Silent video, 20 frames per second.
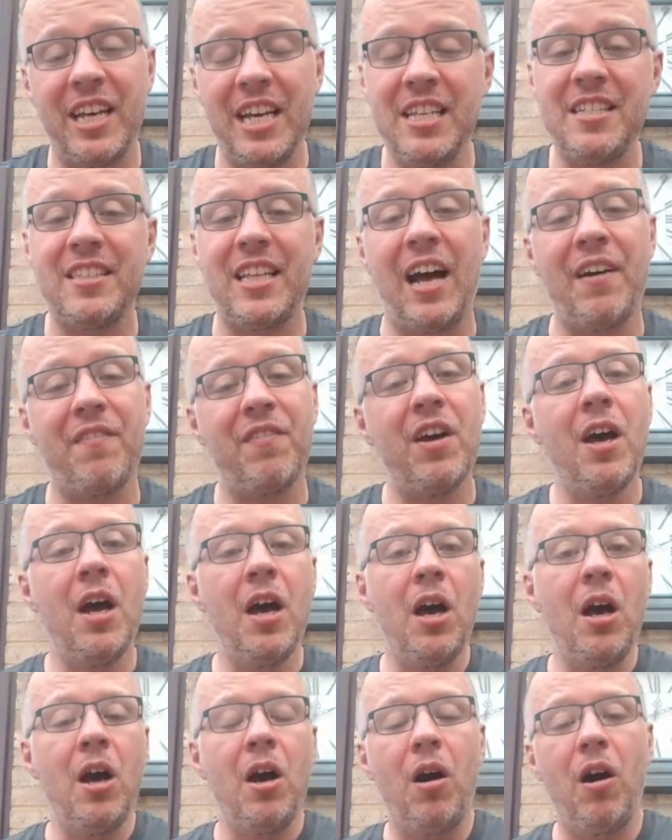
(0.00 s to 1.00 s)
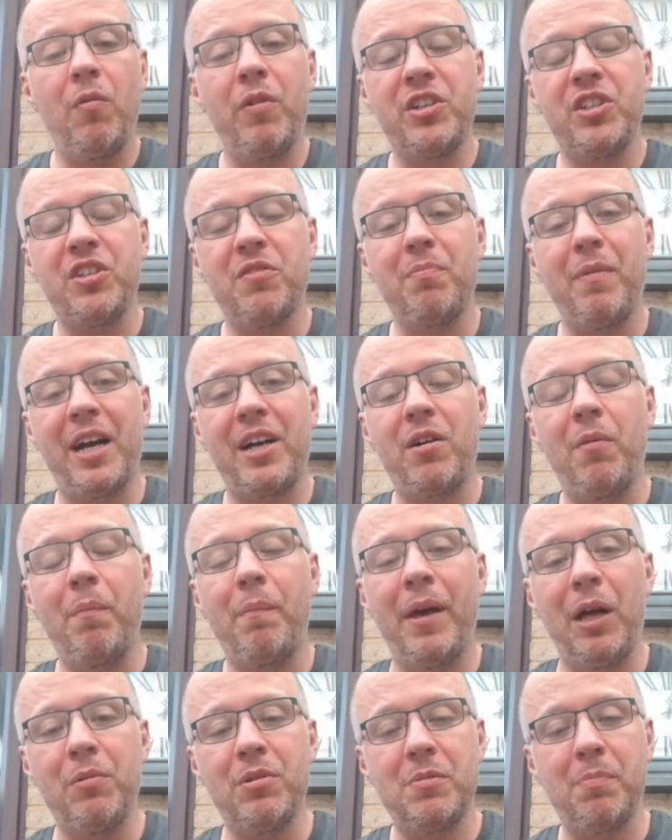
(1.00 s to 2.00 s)
his staff, which Michael
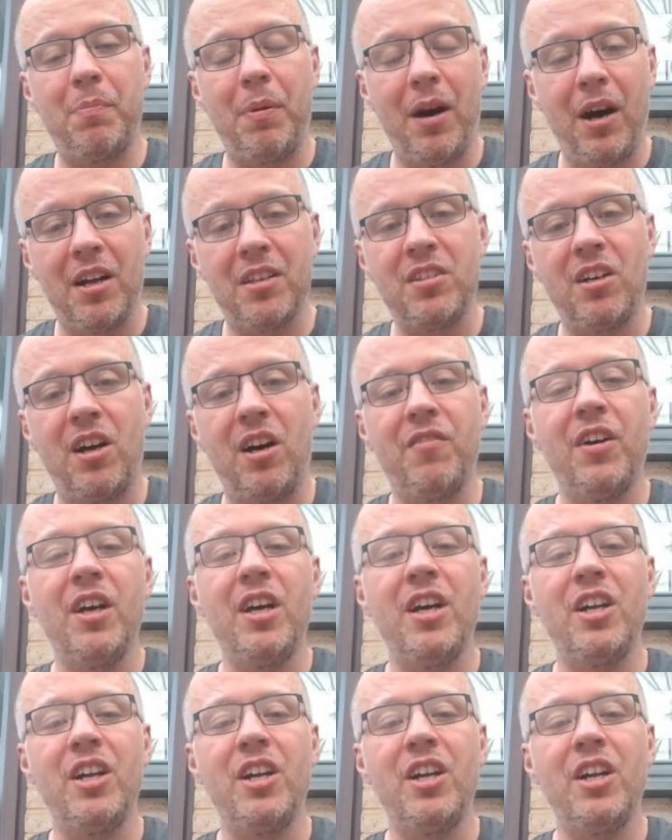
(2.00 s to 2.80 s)
Beale was part of.